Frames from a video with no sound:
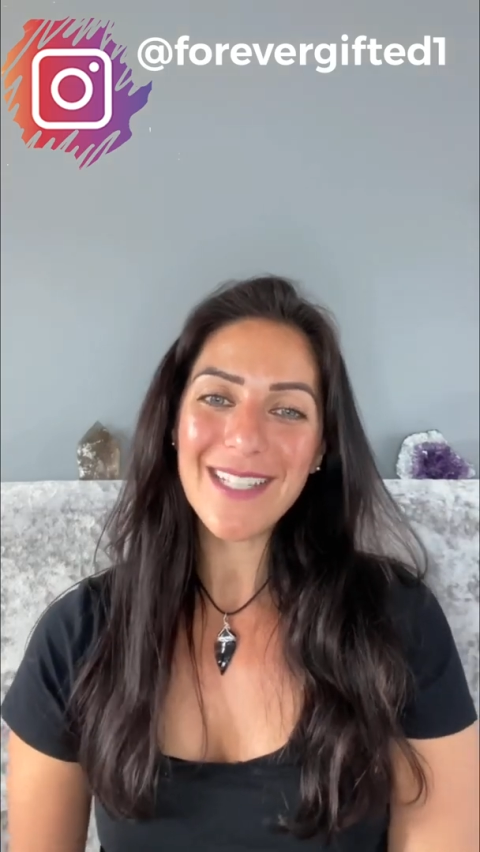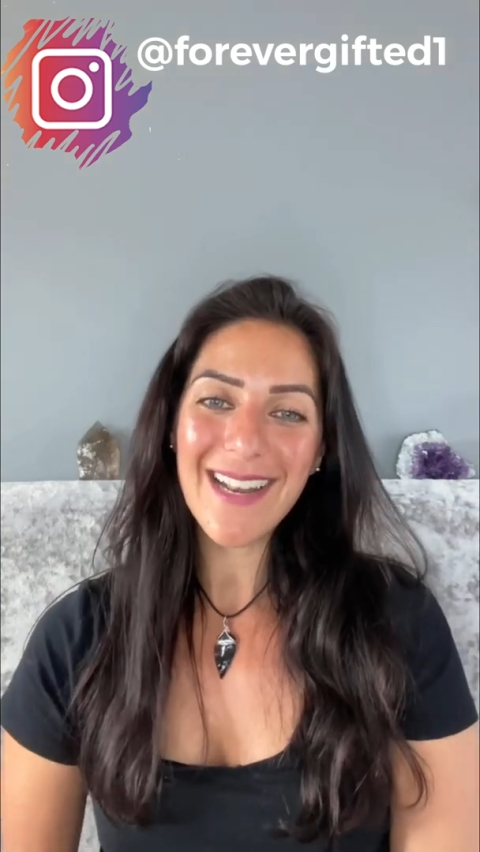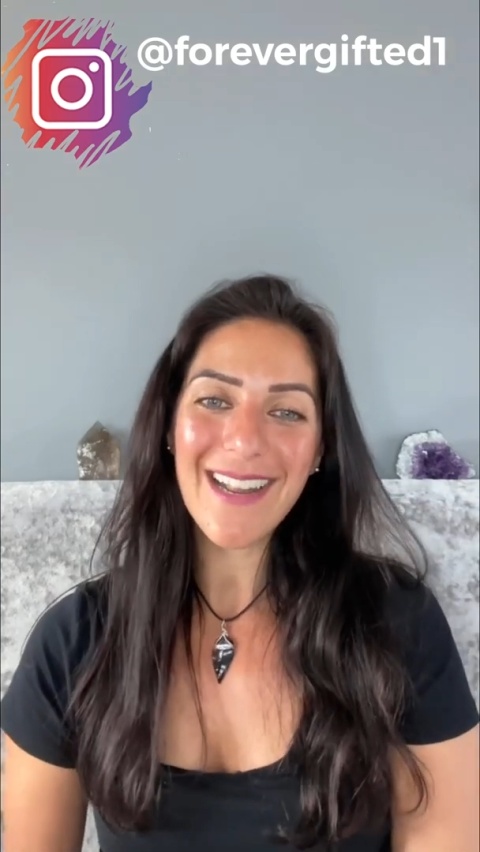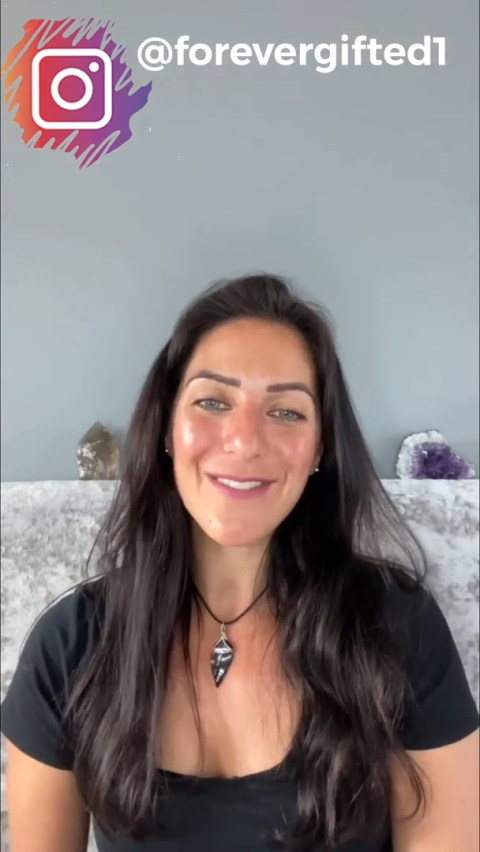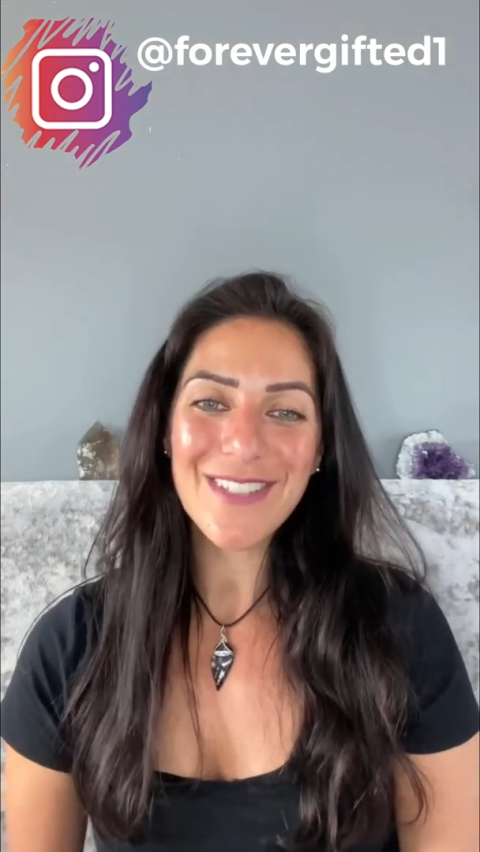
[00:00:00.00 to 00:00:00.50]
a
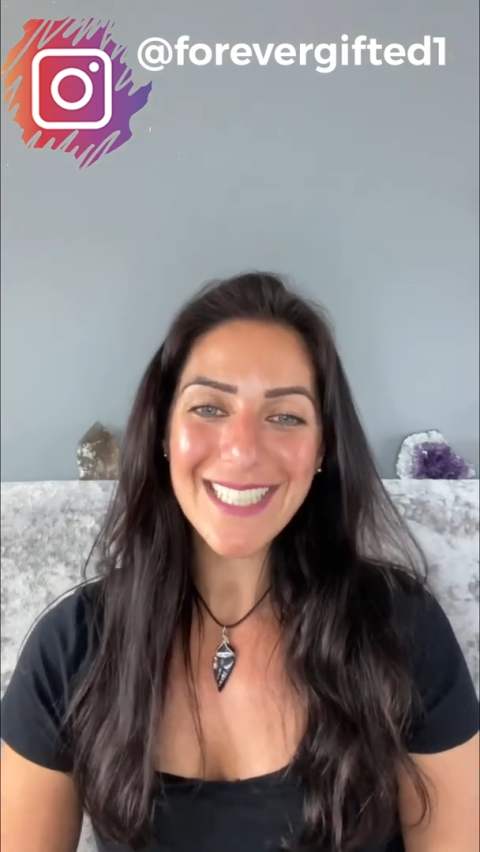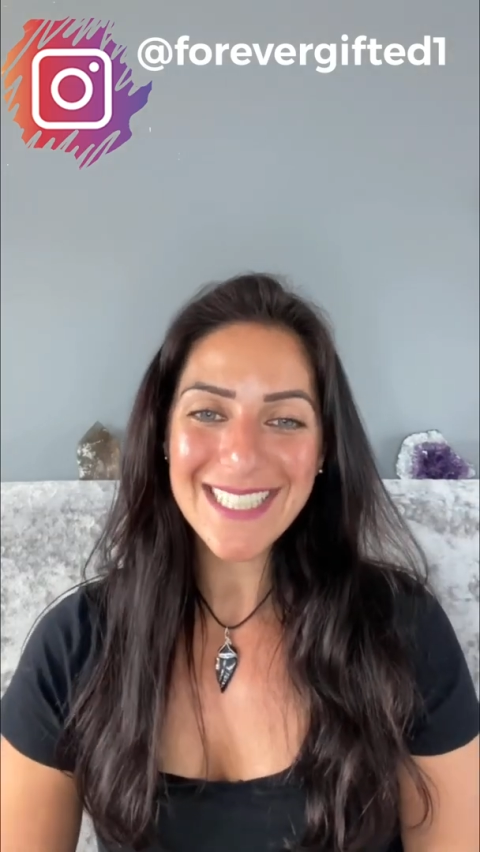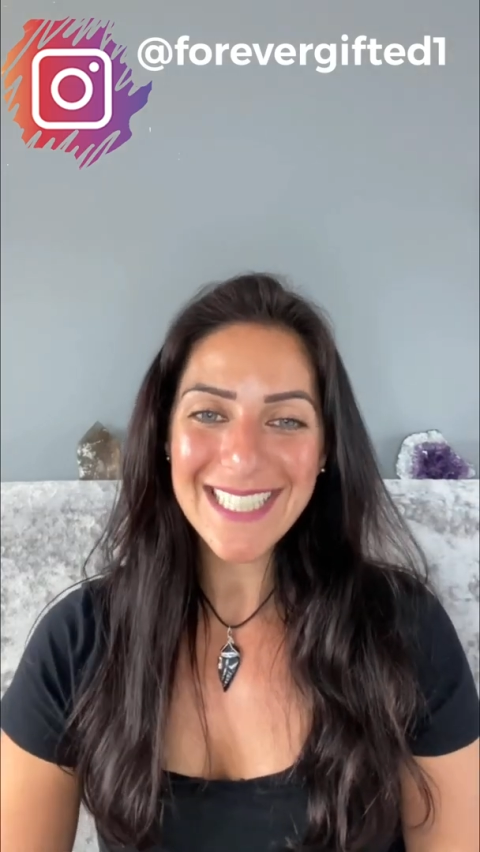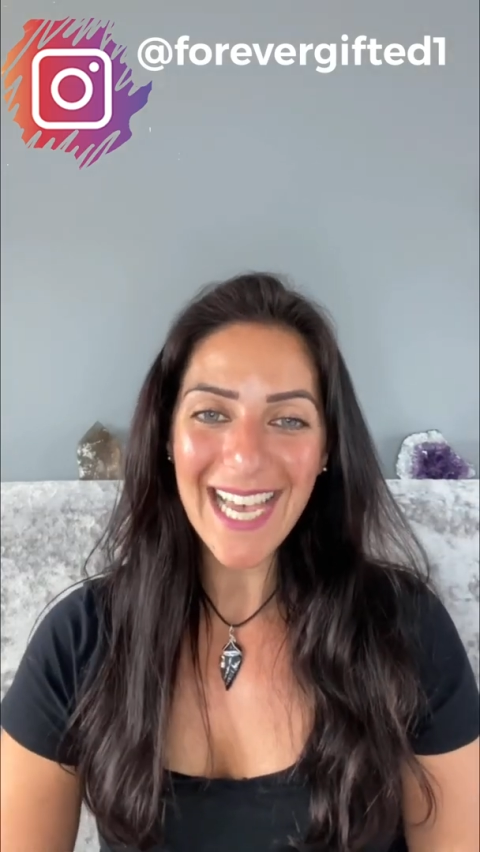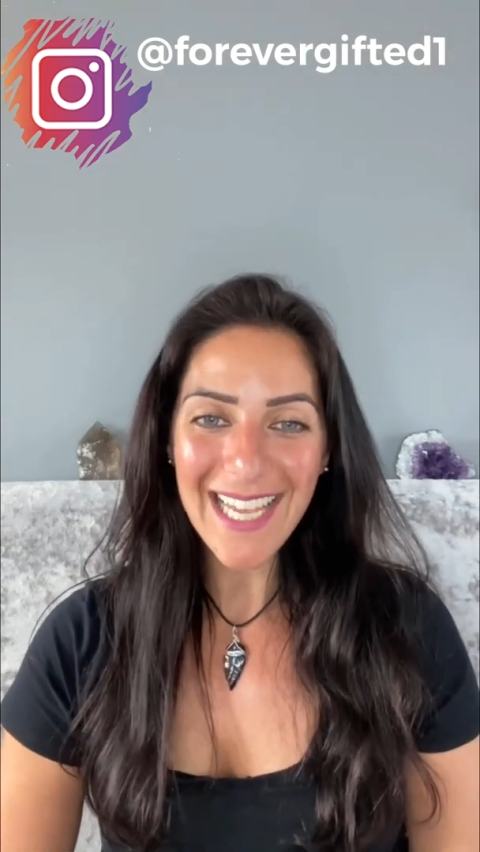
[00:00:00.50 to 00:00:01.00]
lovely
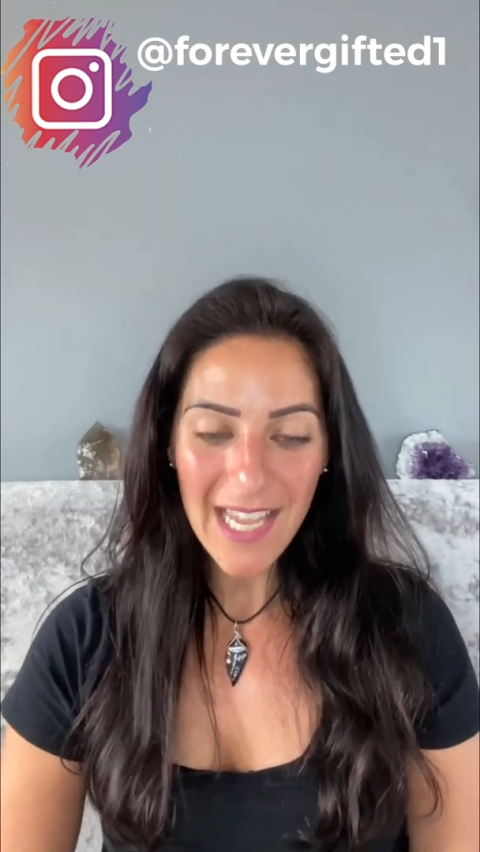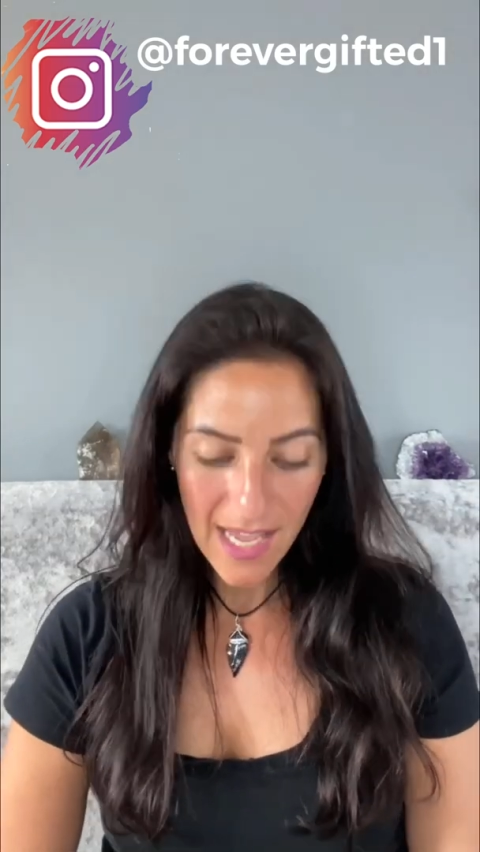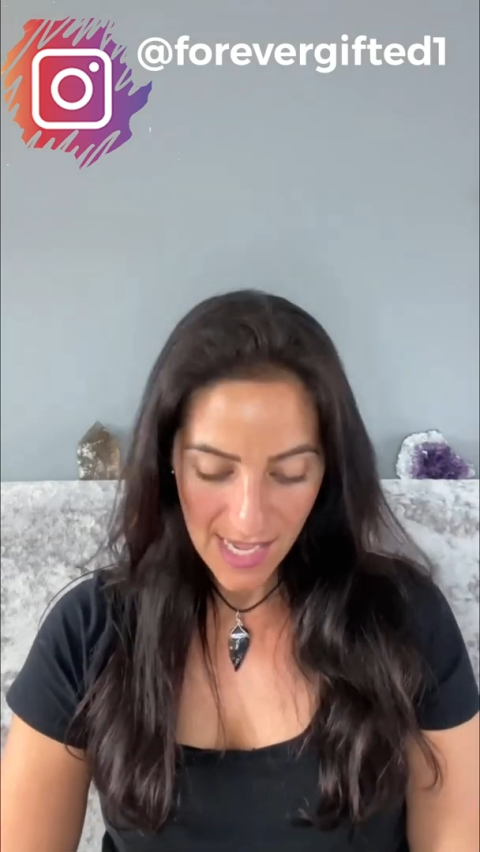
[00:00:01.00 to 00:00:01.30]
day.